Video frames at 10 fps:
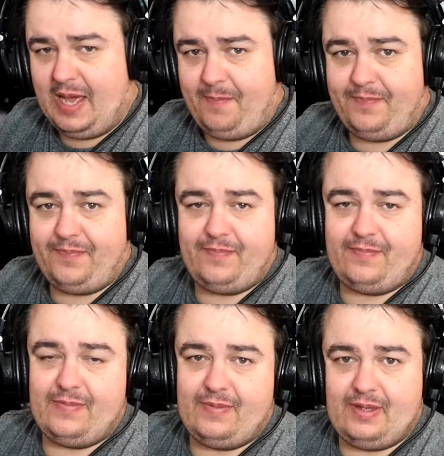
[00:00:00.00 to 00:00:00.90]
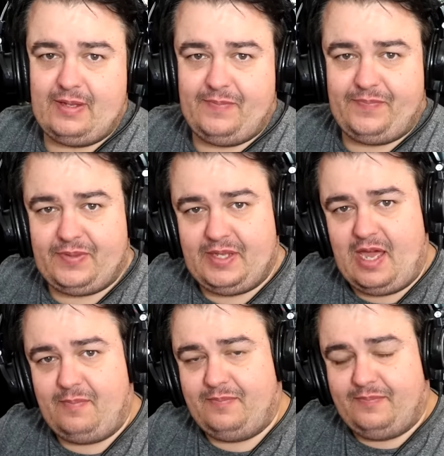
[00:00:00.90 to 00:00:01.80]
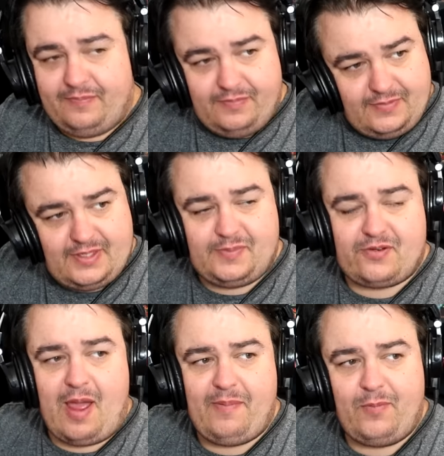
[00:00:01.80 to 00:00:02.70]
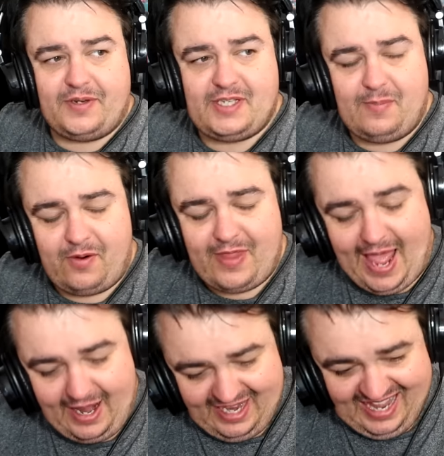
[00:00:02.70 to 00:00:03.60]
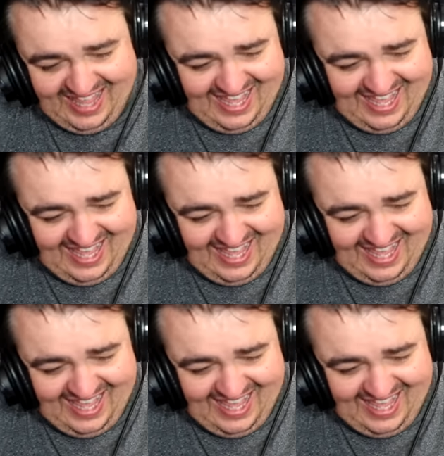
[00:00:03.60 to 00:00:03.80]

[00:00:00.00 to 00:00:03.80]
Yep. Yep. Subscribe if you want to see more of that.